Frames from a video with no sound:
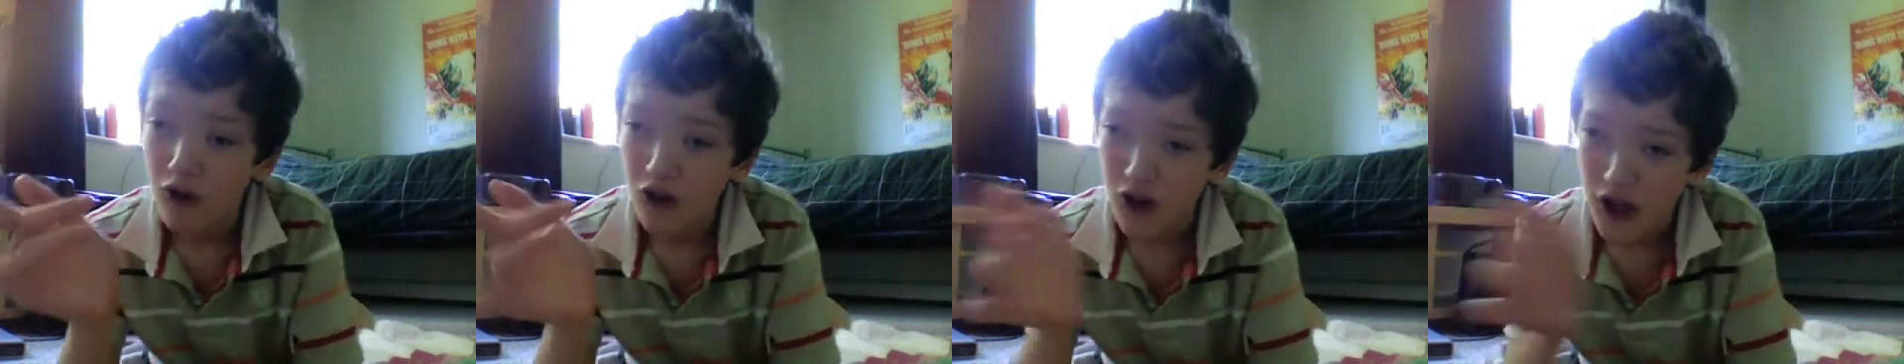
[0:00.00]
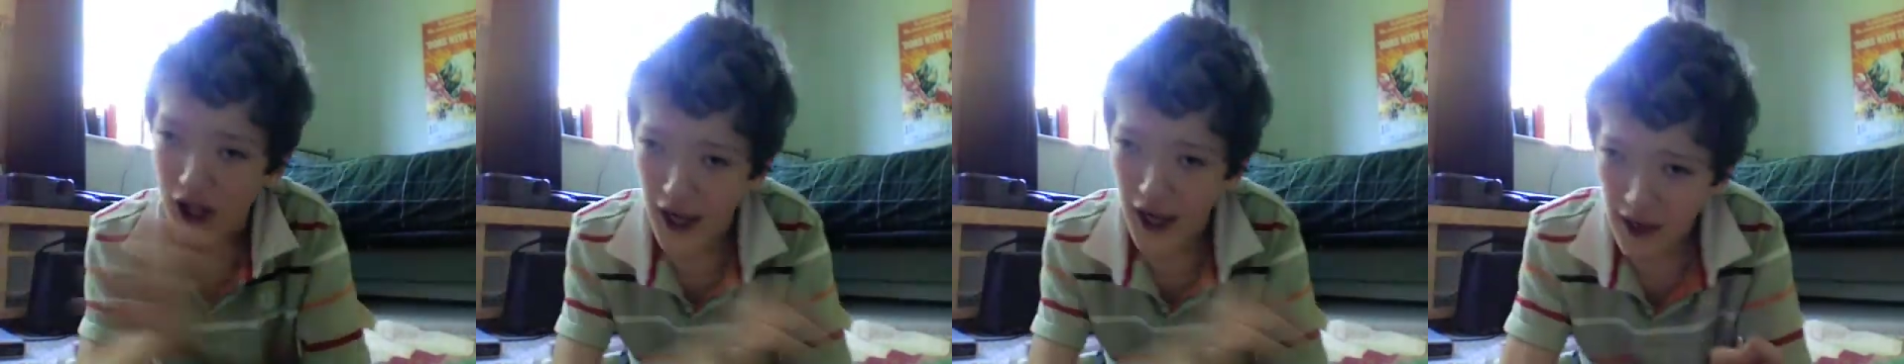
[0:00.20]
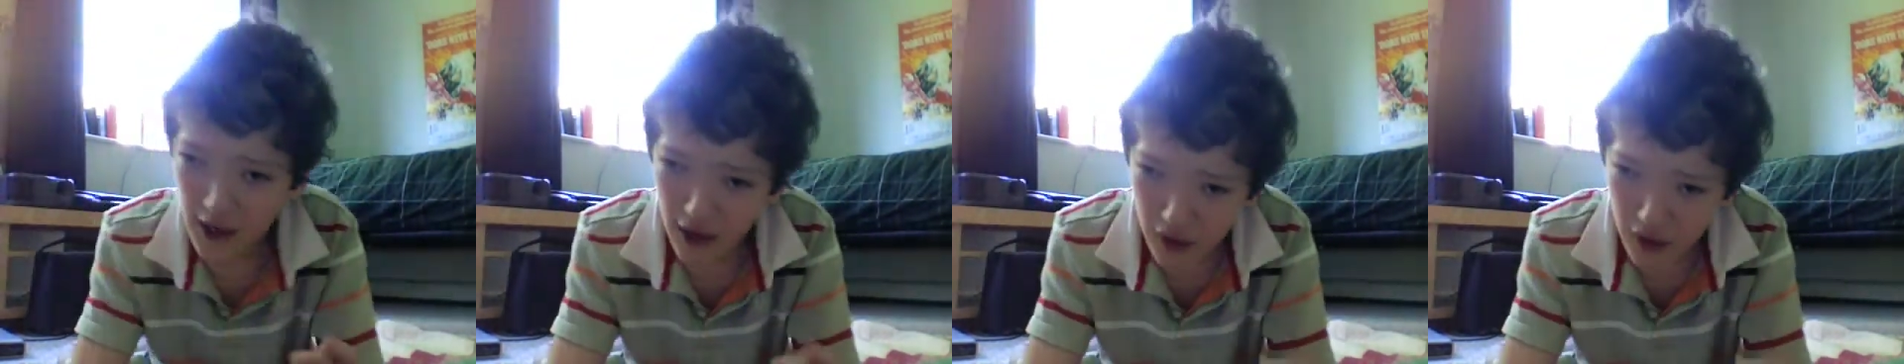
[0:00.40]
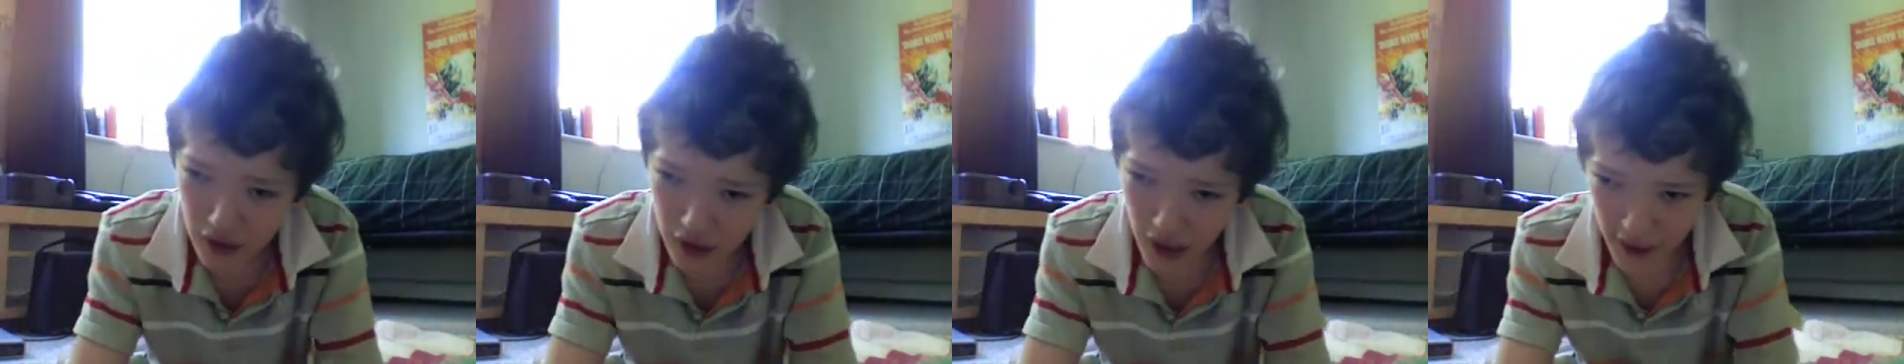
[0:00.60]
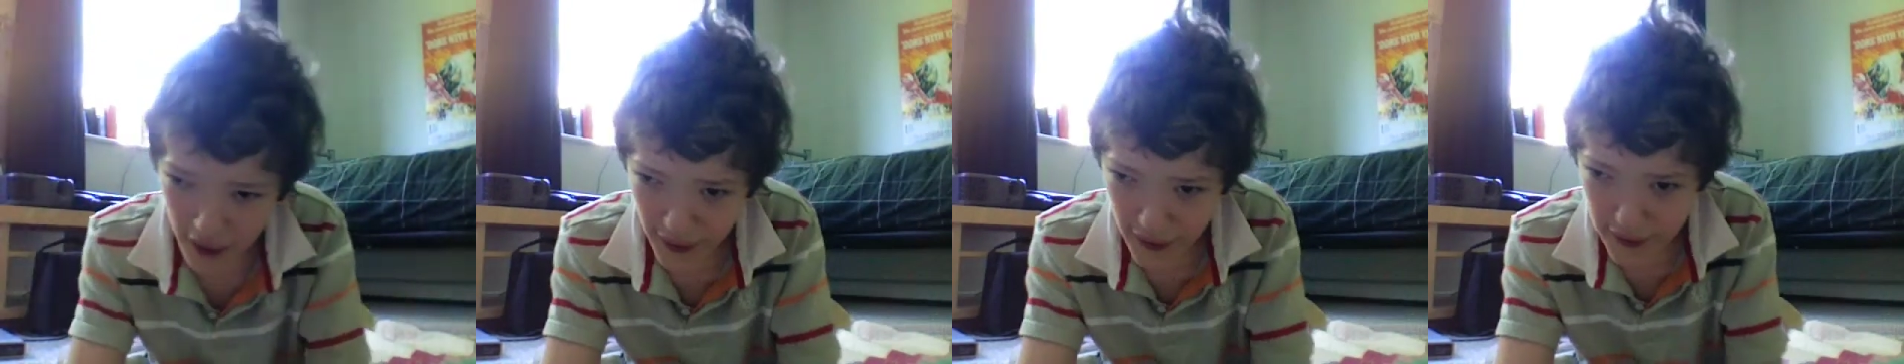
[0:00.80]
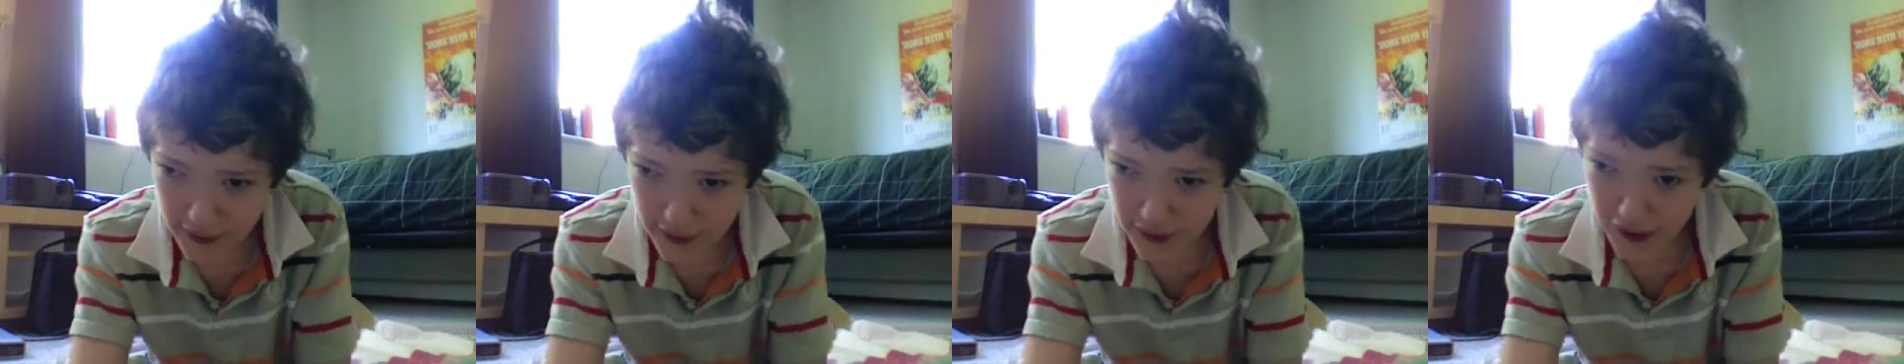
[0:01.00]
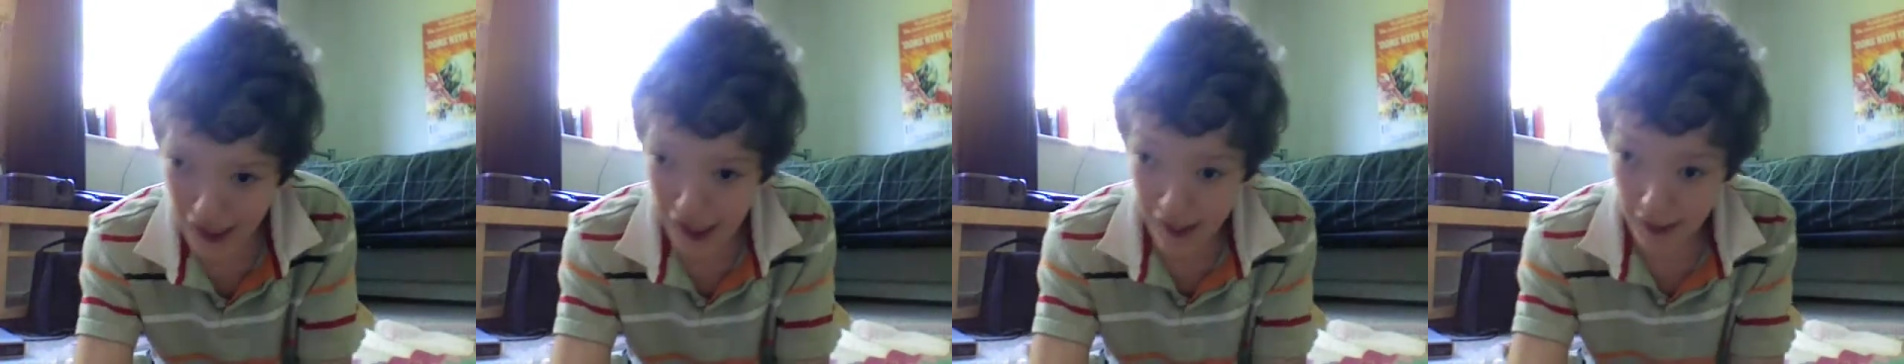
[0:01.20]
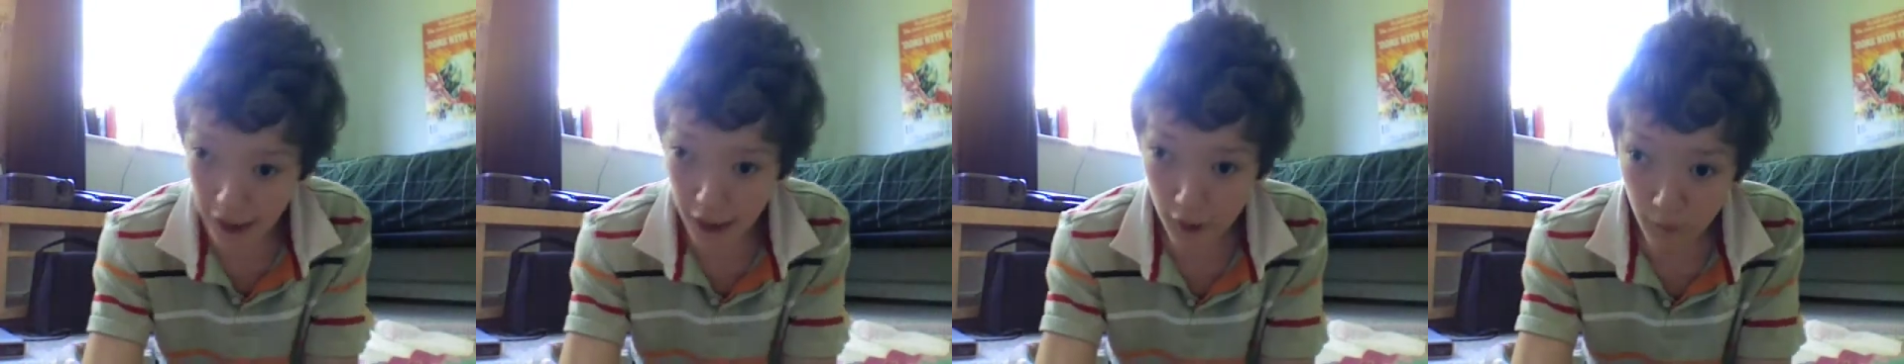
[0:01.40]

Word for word: Like like I said,